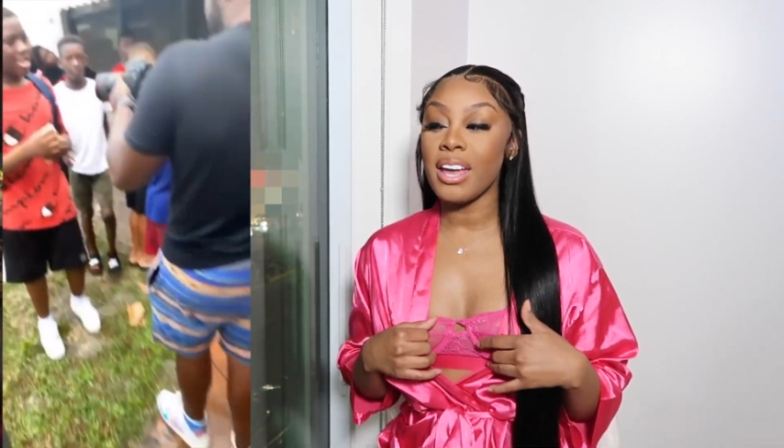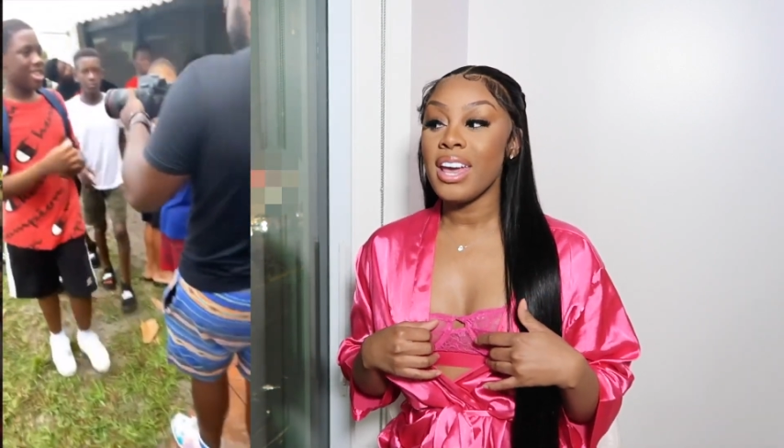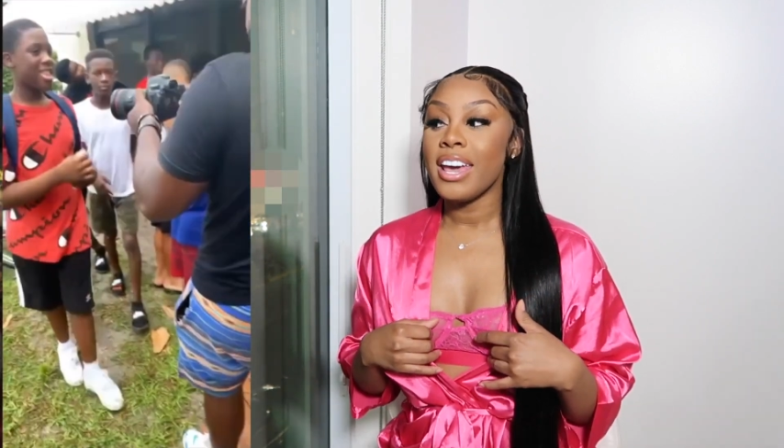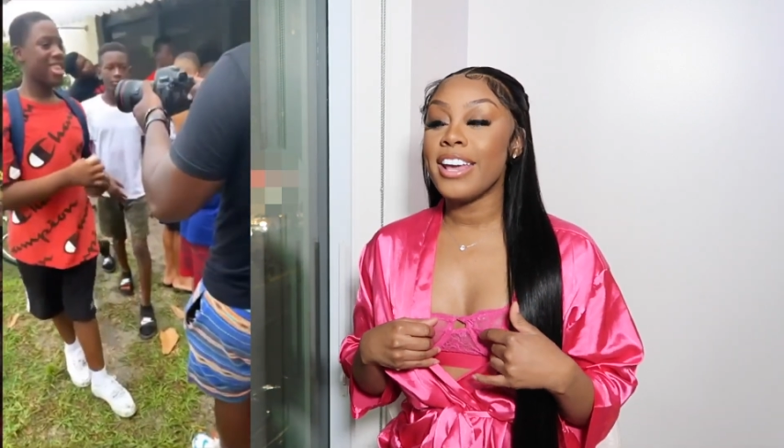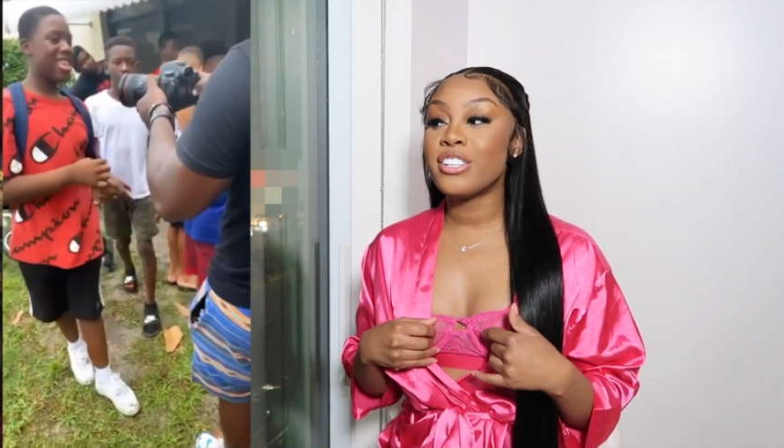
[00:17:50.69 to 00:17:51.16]

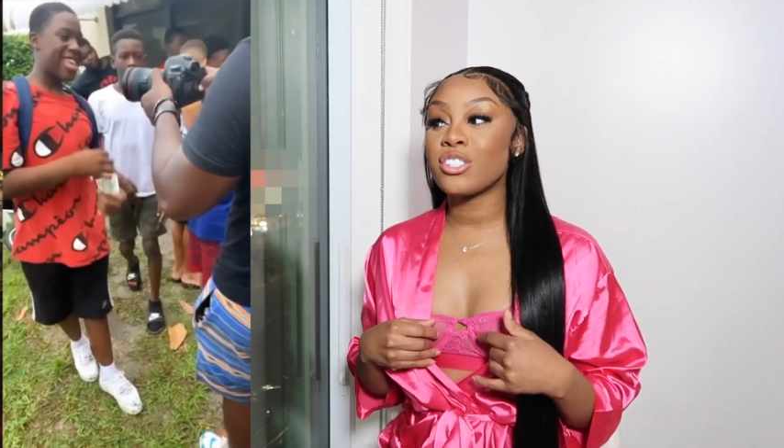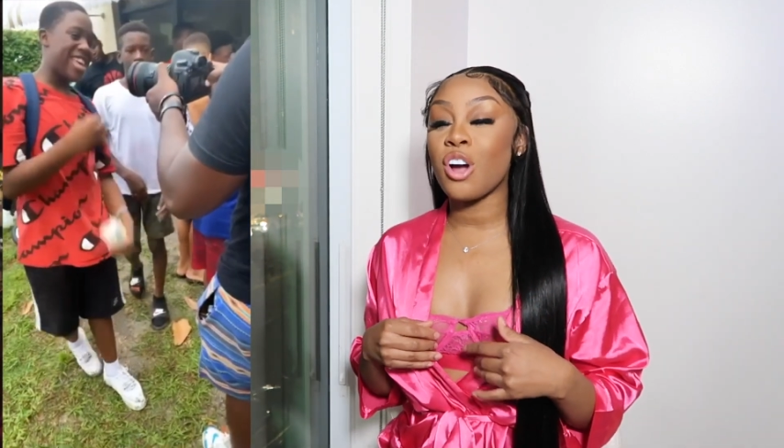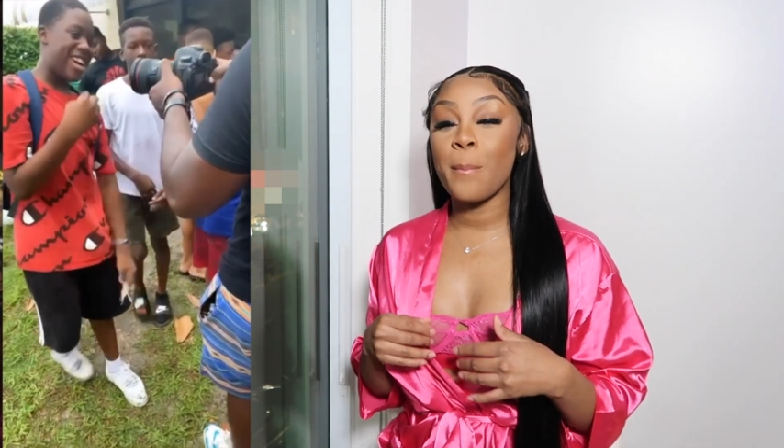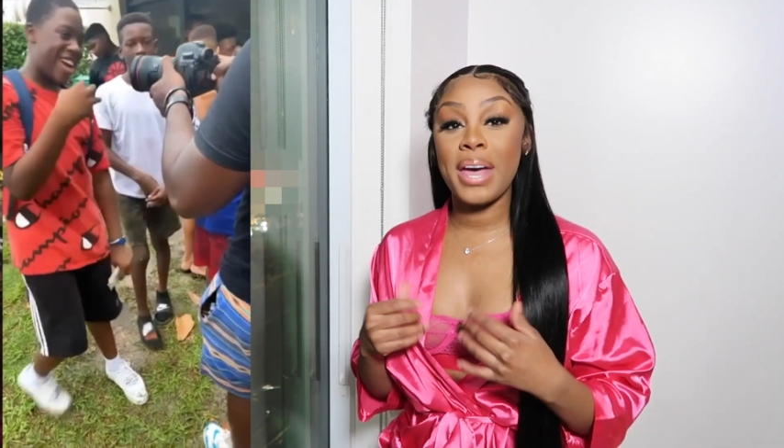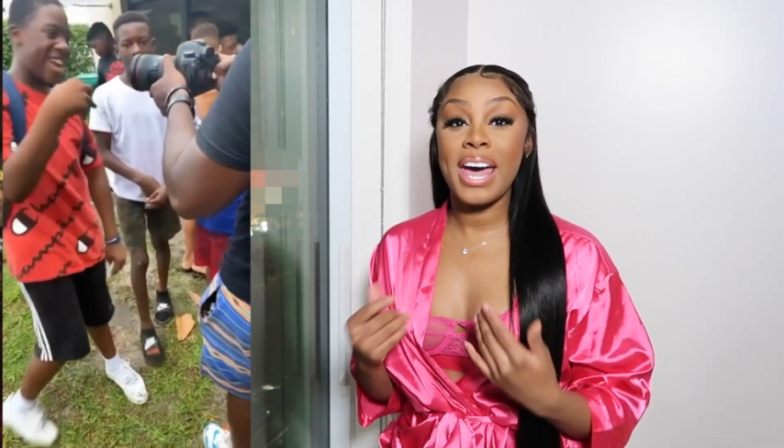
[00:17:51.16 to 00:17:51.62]
he just
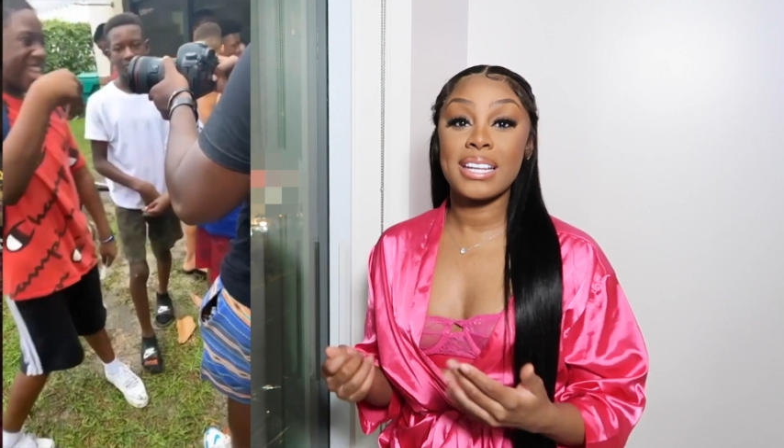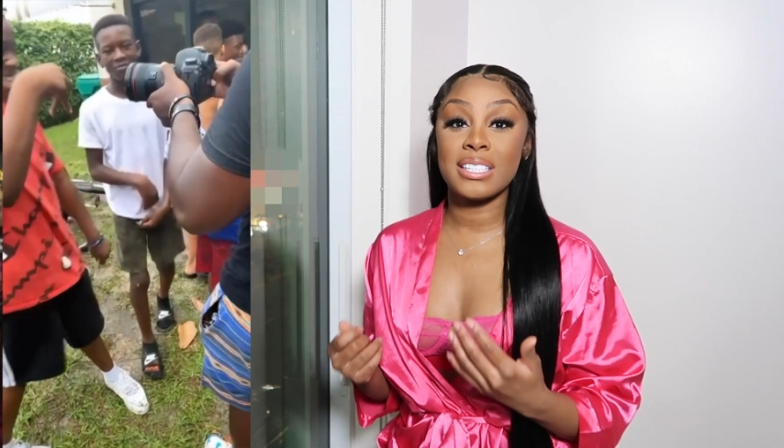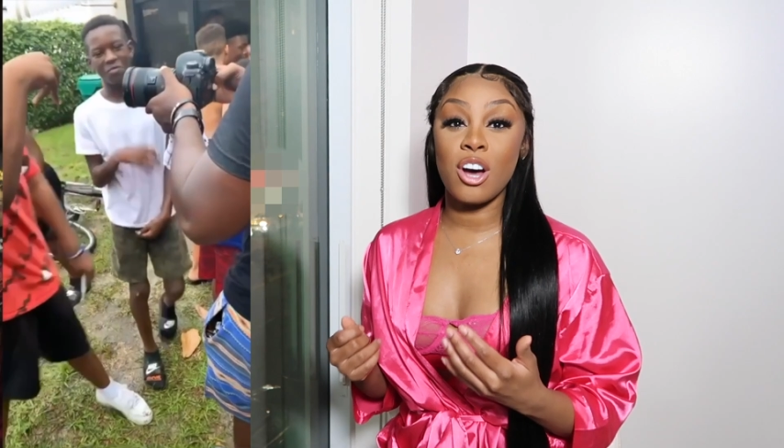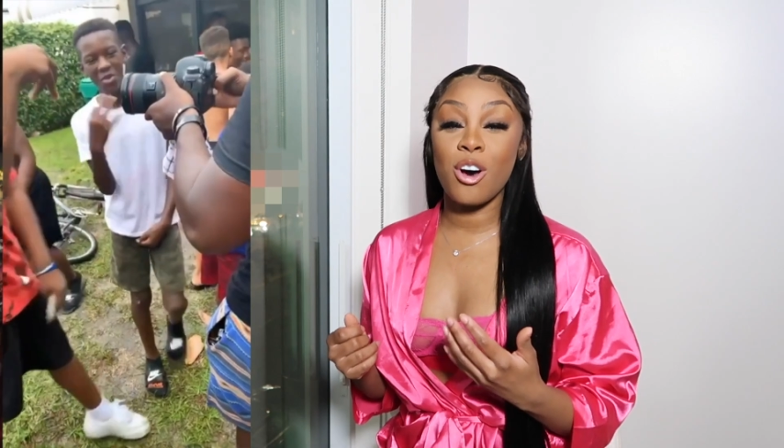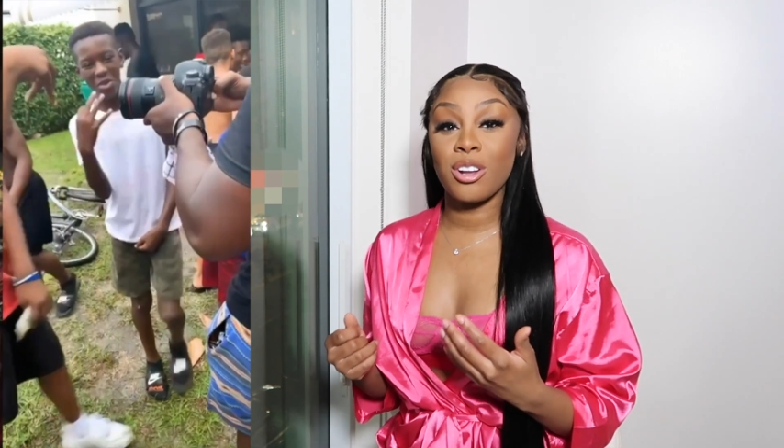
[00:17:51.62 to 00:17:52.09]
started
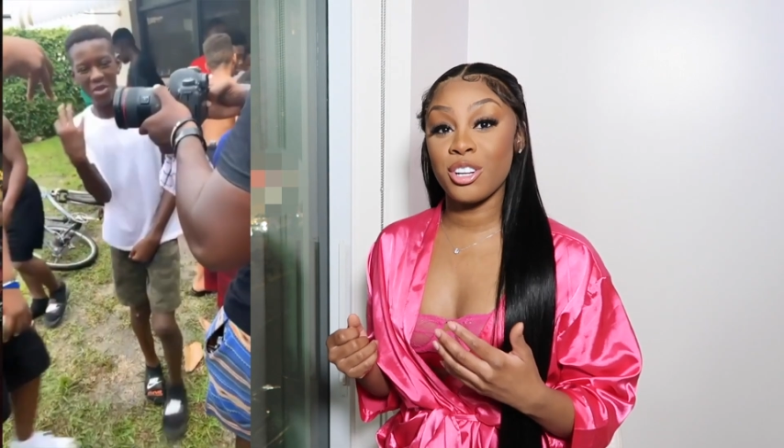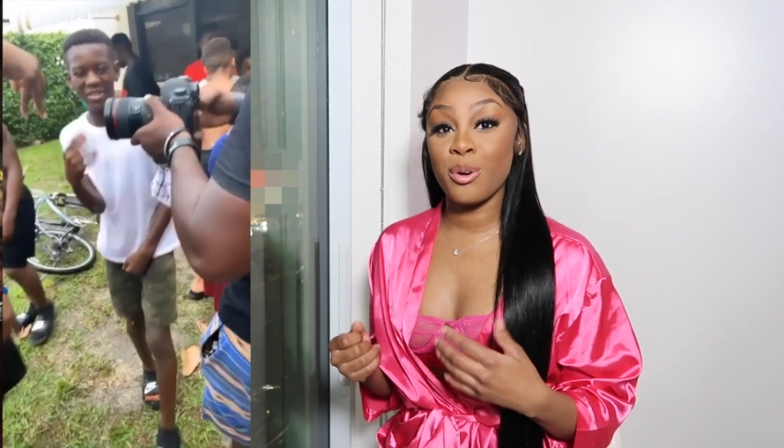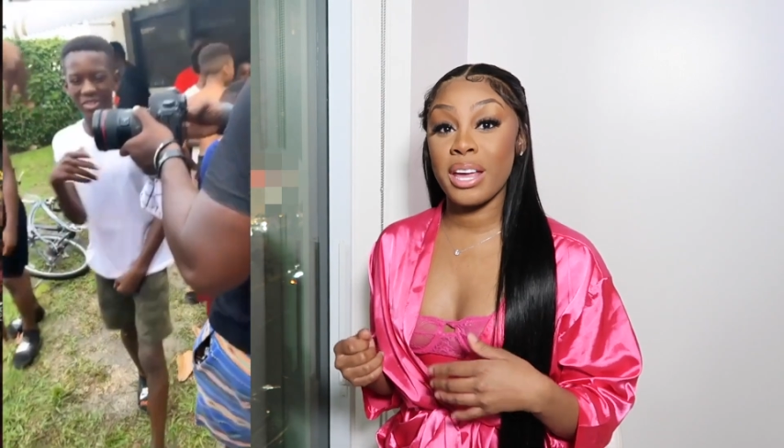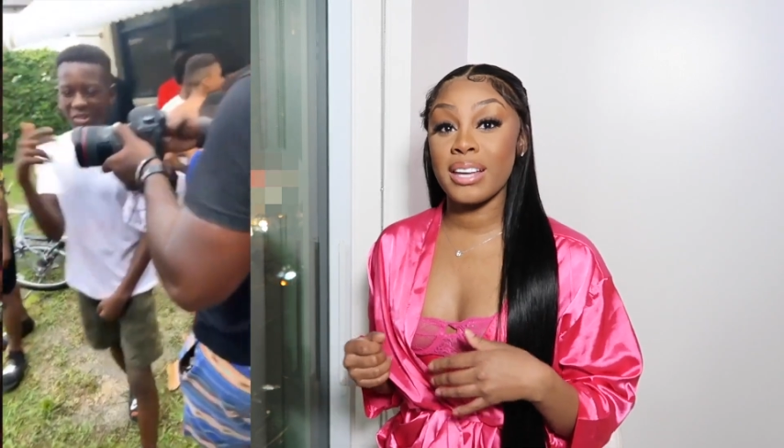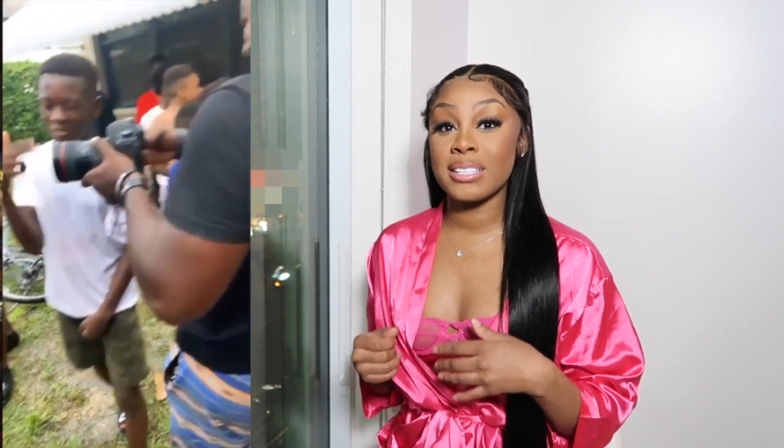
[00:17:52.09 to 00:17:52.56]
passing all the
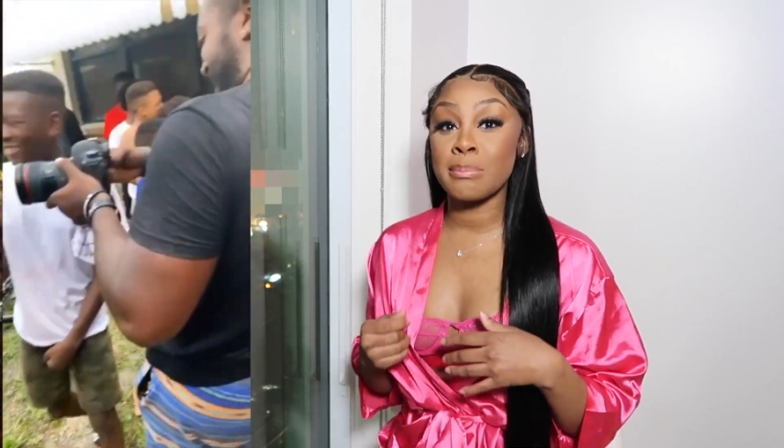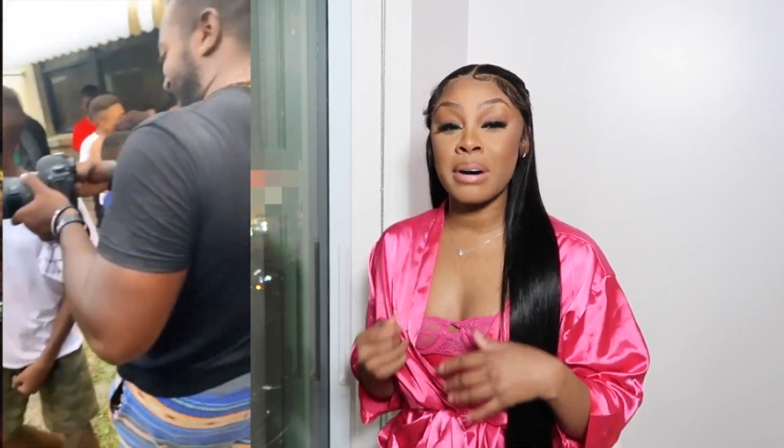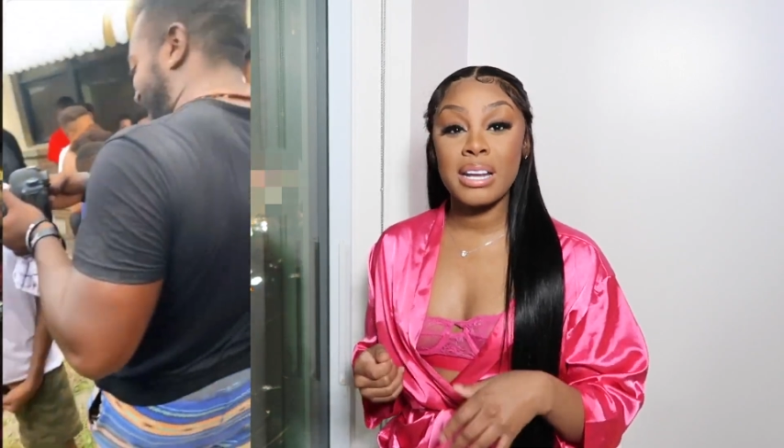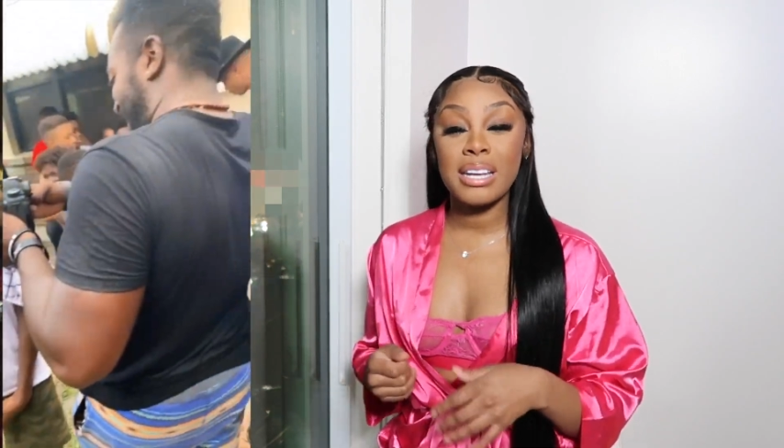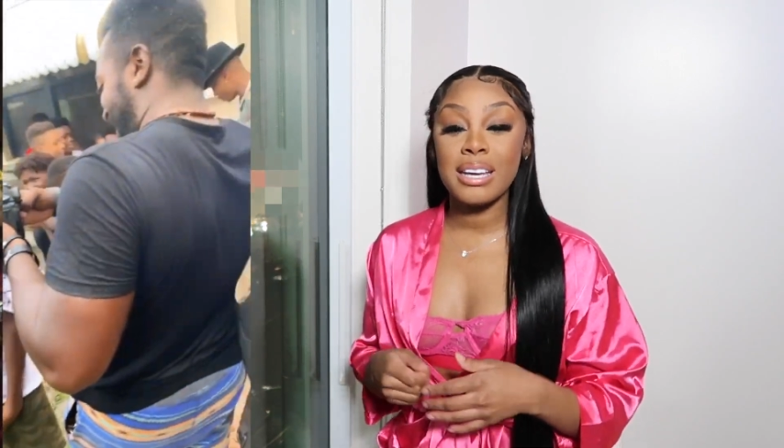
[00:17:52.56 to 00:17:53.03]
little kids
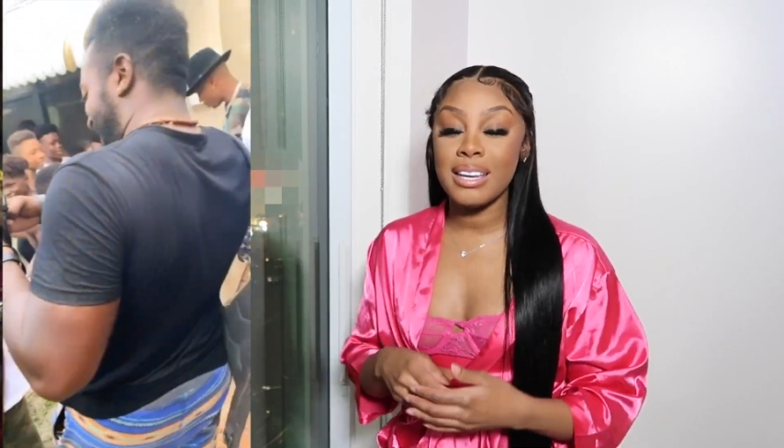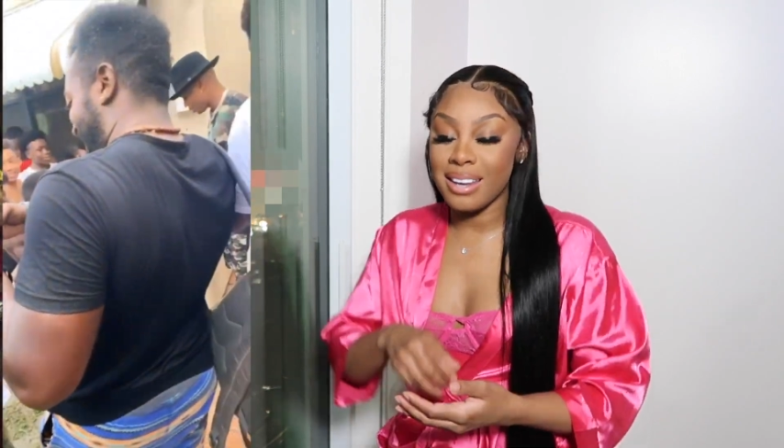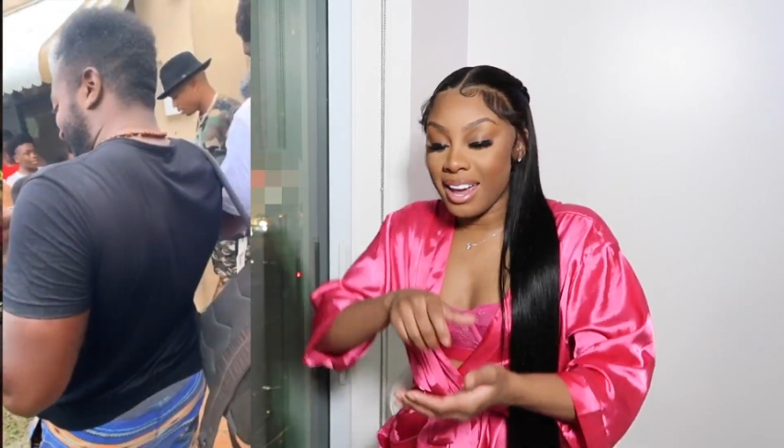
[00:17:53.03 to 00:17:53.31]
money.